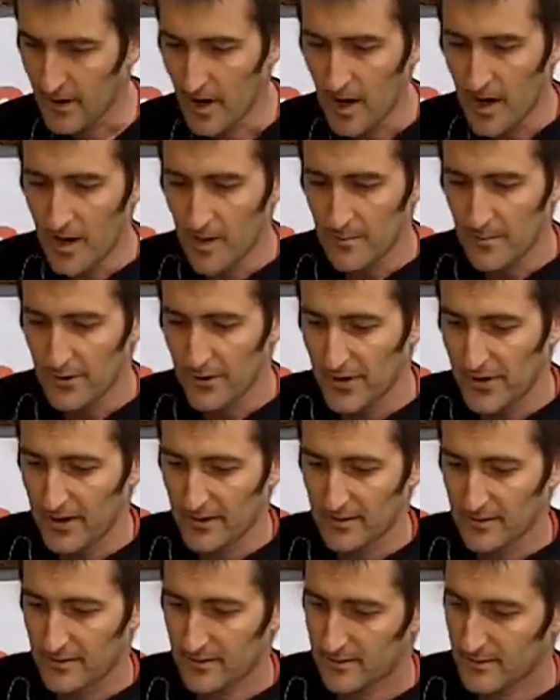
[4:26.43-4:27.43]
on
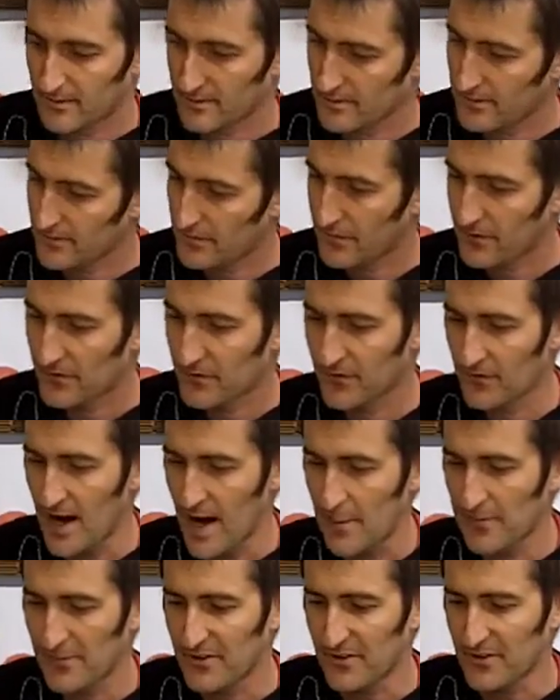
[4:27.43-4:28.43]
putting
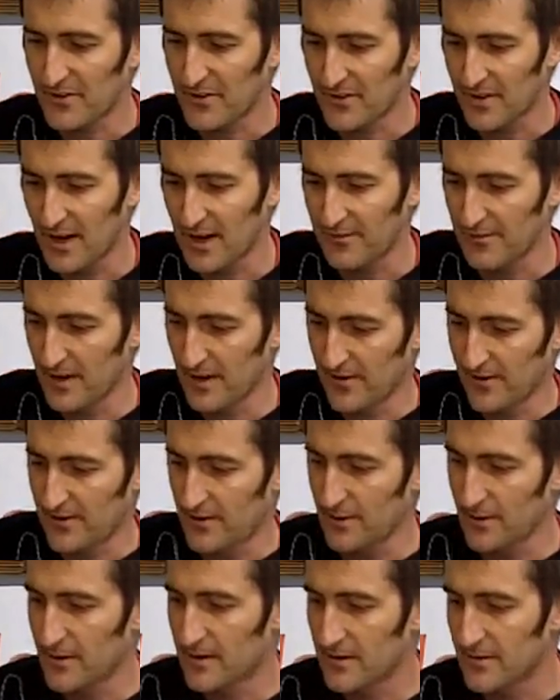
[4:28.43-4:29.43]
straps and stuff
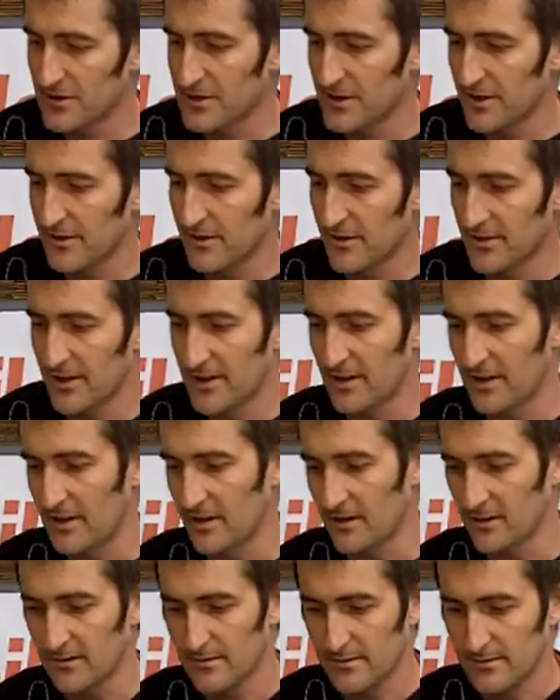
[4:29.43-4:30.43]
onto a
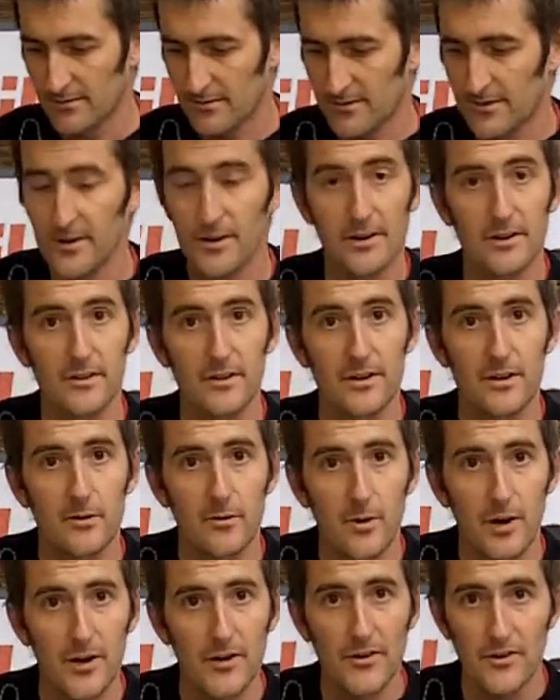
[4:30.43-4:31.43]
CiloGear 30 liter
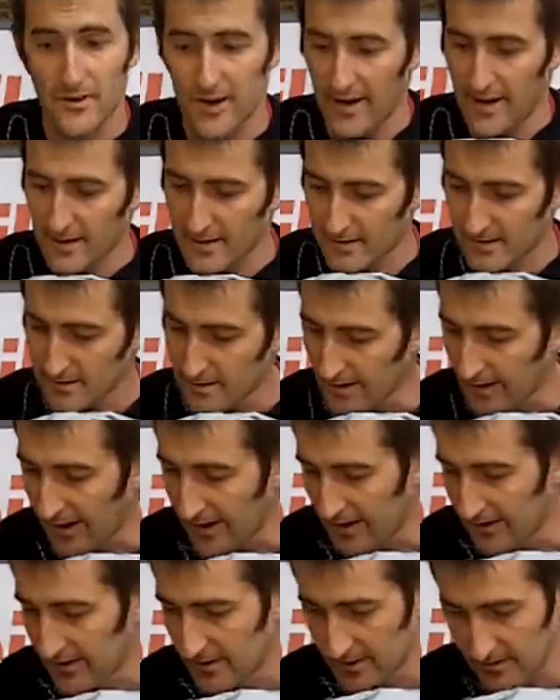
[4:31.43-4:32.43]
WorkSack
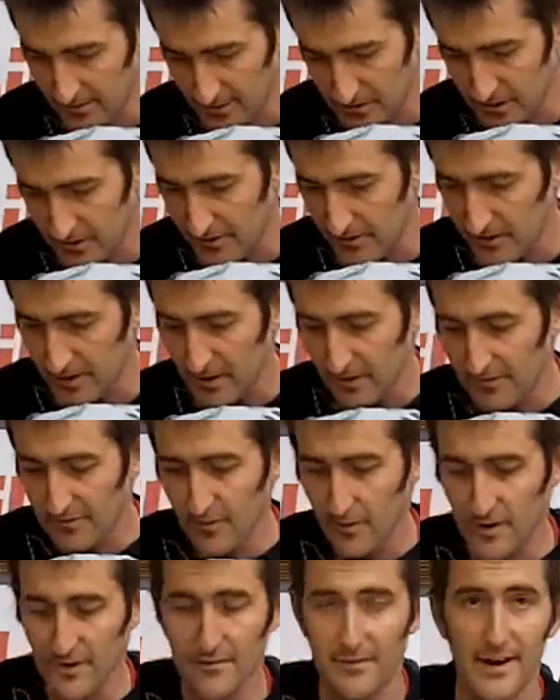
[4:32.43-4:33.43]
and a CiloGear
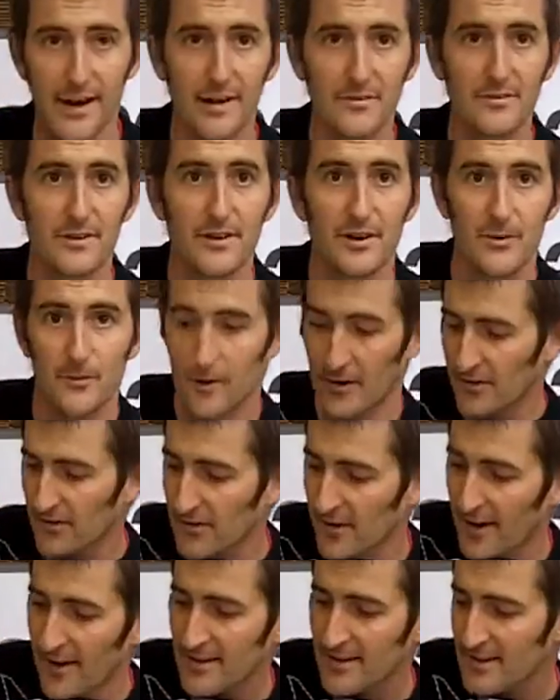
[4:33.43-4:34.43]
45 liter
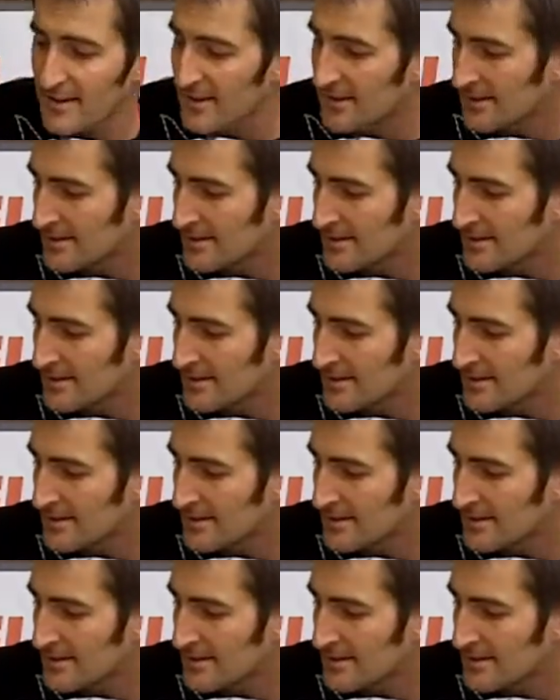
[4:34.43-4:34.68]
WorkSack.